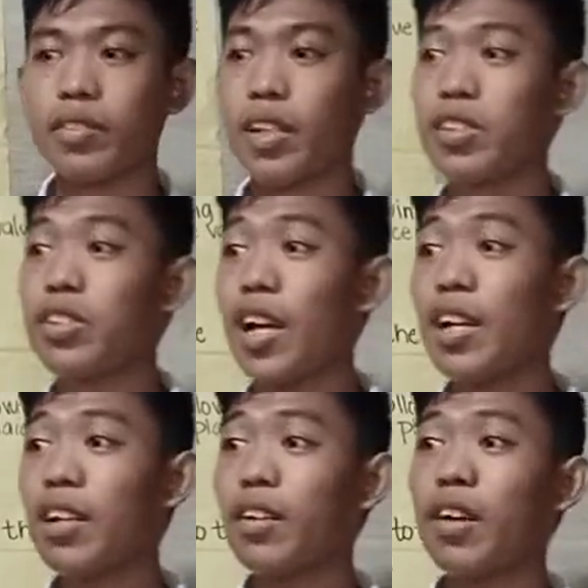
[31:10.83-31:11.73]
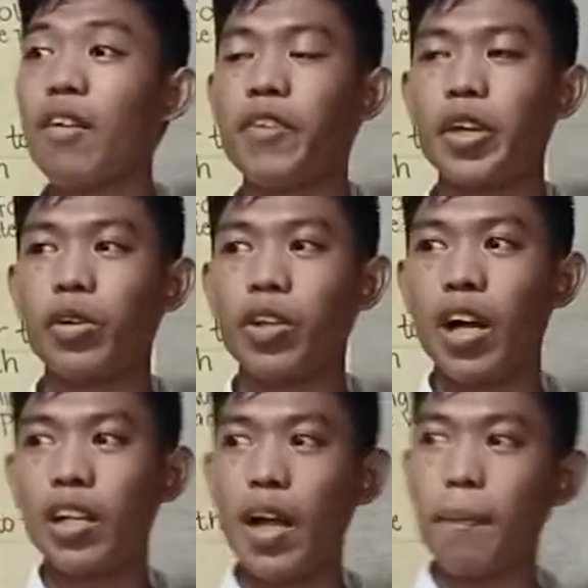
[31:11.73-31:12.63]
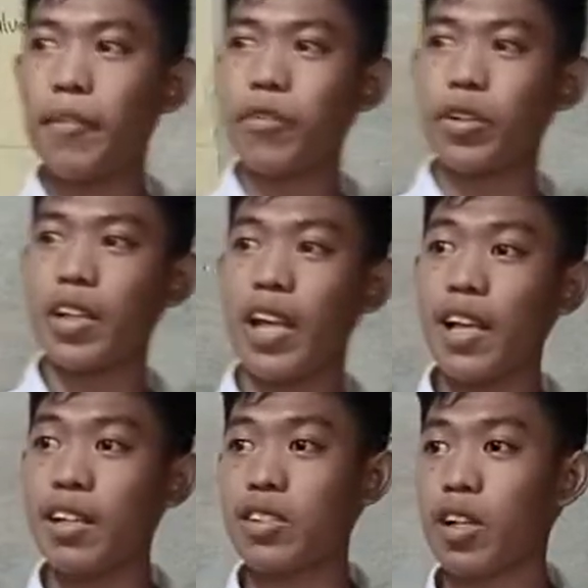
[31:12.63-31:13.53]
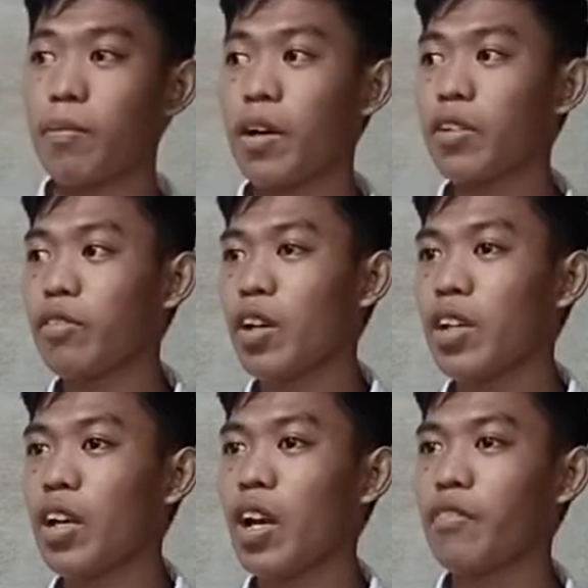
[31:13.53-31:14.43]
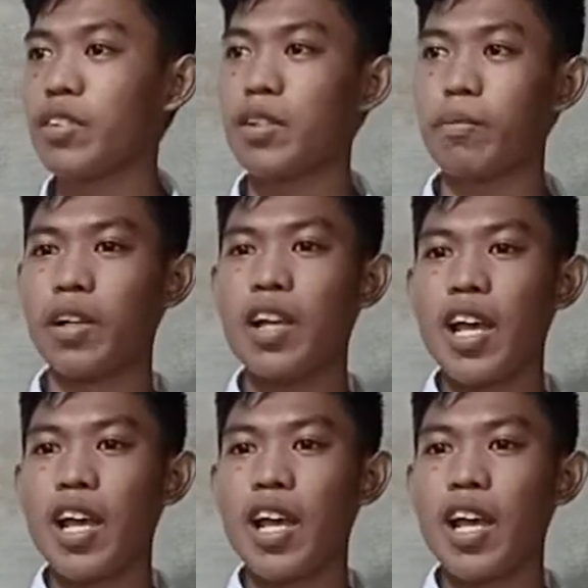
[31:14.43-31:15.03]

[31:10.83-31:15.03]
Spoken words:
Yes, John. Very good. Our topic for today is all about rounding off decimal.